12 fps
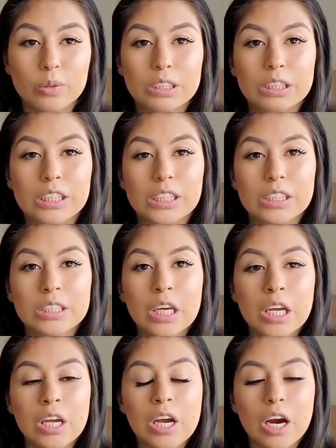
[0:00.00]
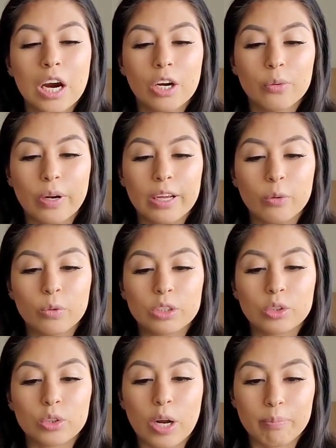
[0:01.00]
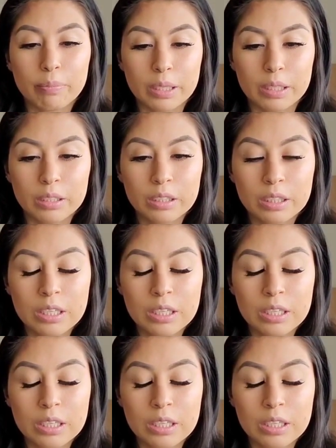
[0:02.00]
which his heart rate was dropping.